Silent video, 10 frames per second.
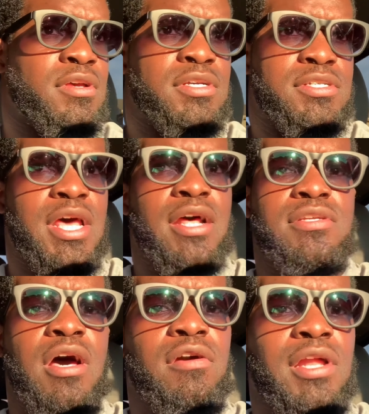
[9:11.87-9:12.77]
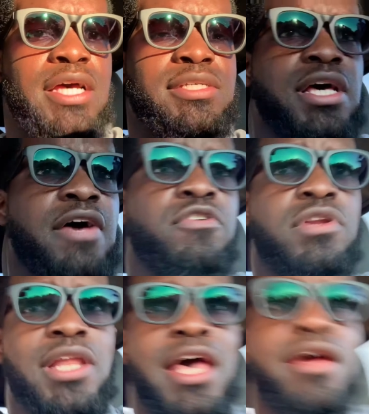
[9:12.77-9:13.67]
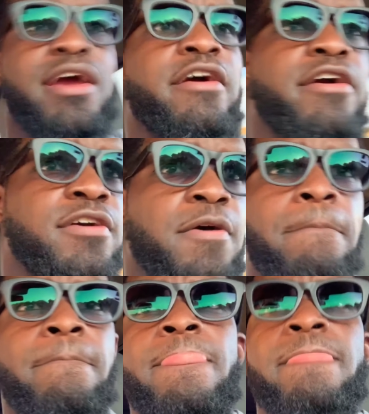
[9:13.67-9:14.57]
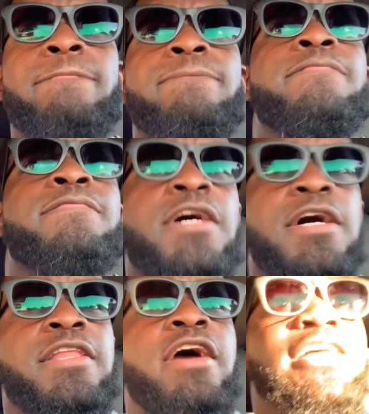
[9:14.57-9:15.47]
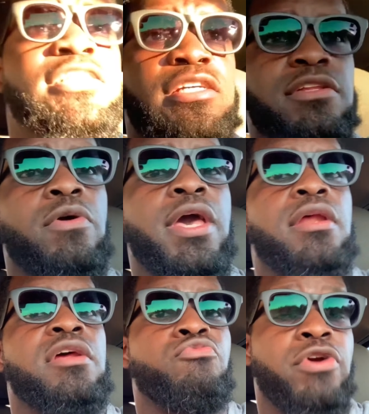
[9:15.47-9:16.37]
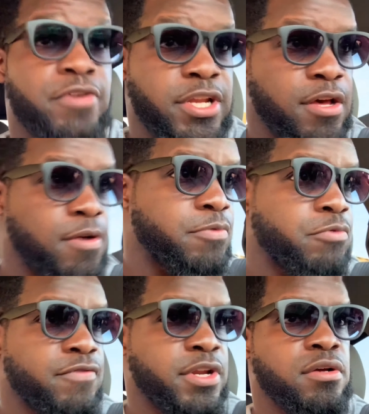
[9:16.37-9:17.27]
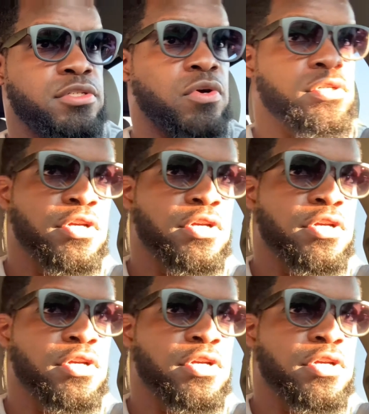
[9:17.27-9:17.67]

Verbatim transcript: Shout out to Auto Glass Now. If you're in the Atlanta area, they're actually located in Riverdale, Georgia.